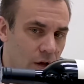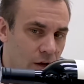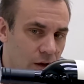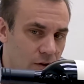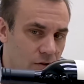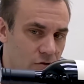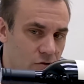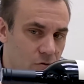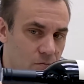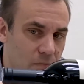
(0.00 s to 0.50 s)

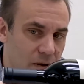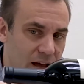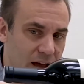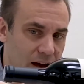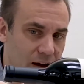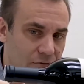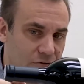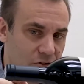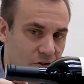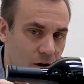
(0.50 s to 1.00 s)
You may
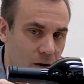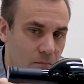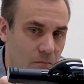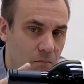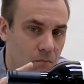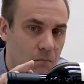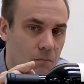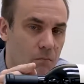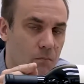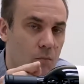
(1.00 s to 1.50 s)
have
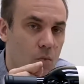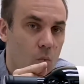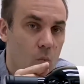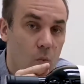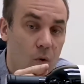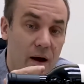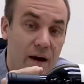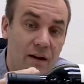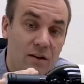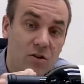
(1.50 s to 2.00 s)
some
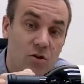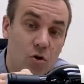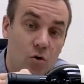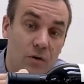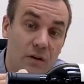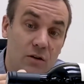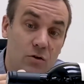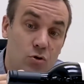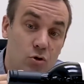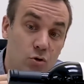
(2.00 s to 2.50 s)
wine
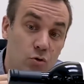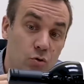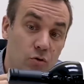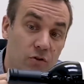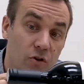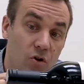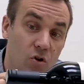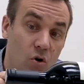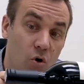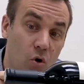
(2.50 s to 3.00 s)
going through
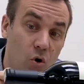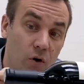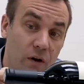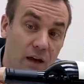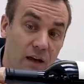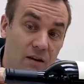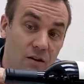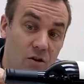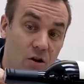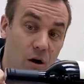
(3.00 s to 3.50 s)
the cork
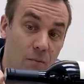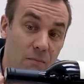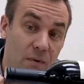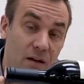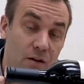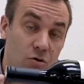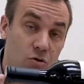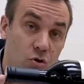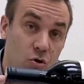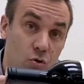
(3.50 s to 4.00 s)
and
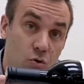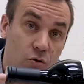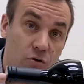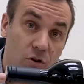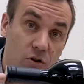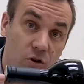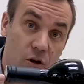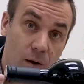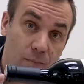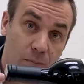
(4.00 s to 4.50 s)
coming through
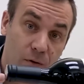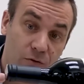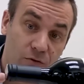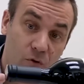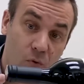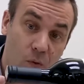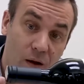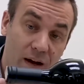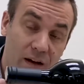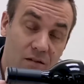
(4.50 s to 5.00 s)
the top of
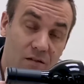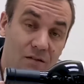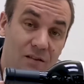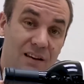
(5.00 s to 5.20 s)
the wines.